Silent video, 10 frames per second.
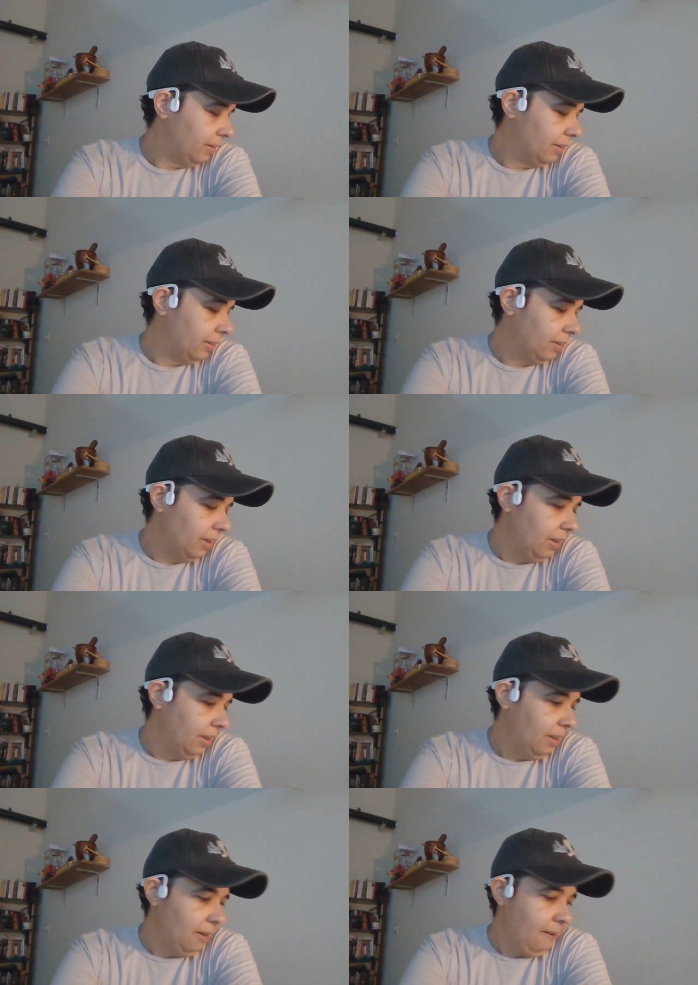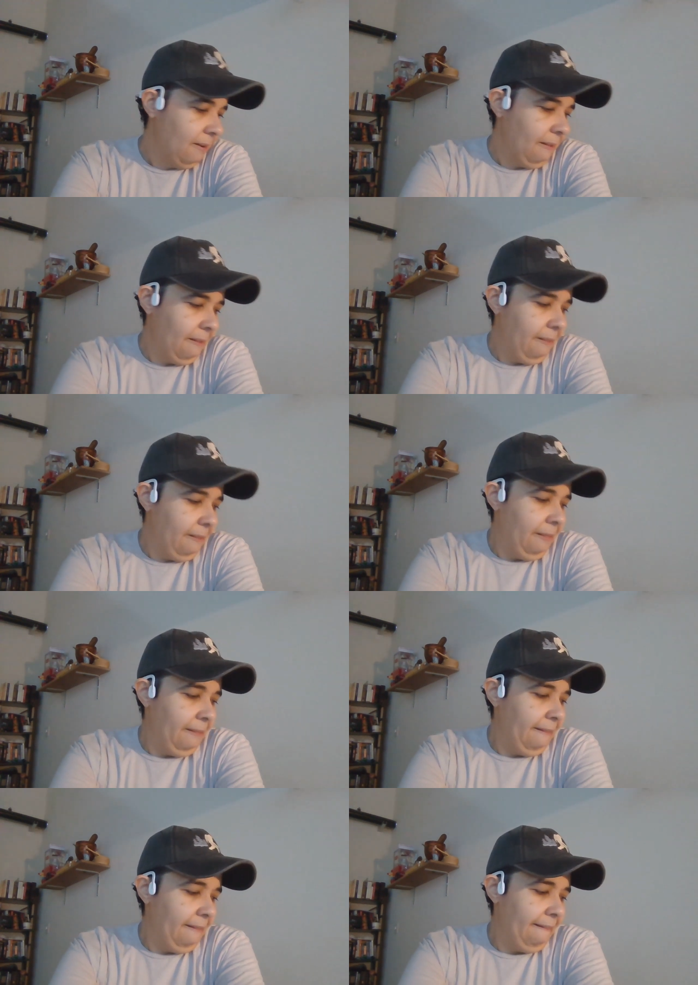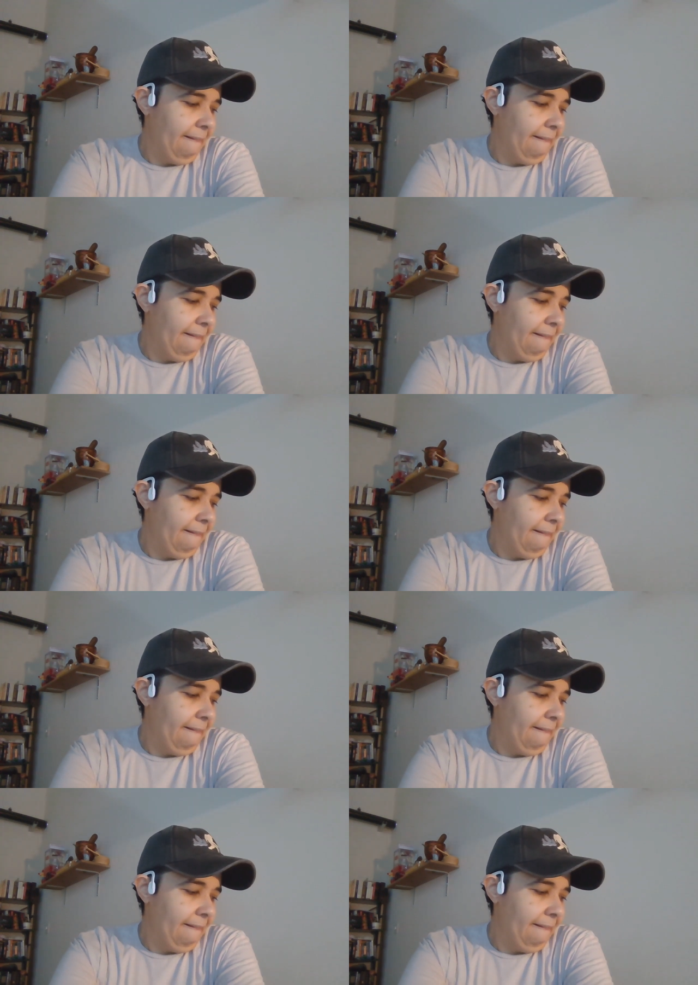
Nothing is said.